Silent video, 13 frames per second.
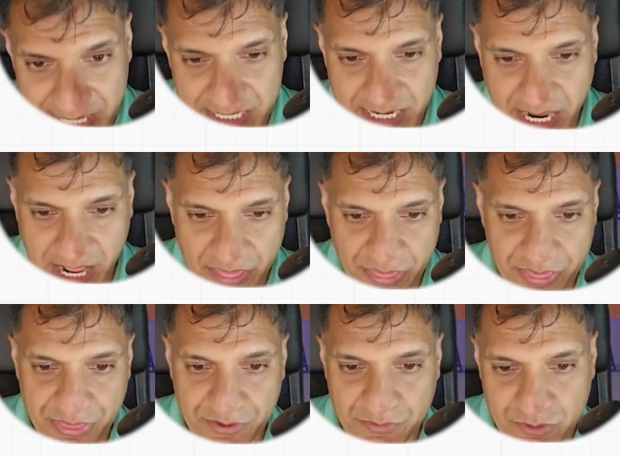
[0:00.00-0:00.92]

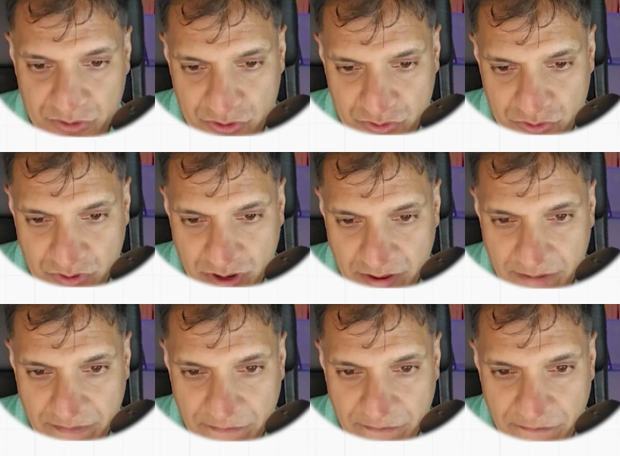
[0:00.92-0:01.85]
10 through
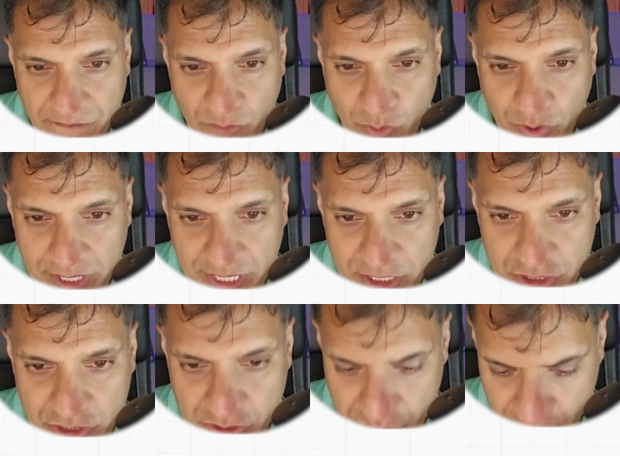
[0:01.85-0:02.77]

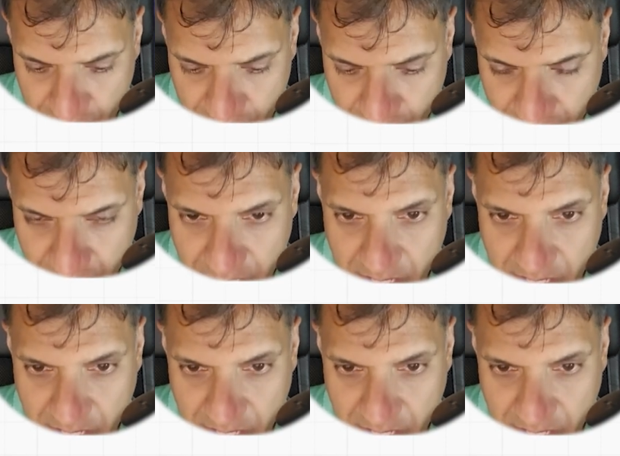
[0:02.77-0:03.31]
42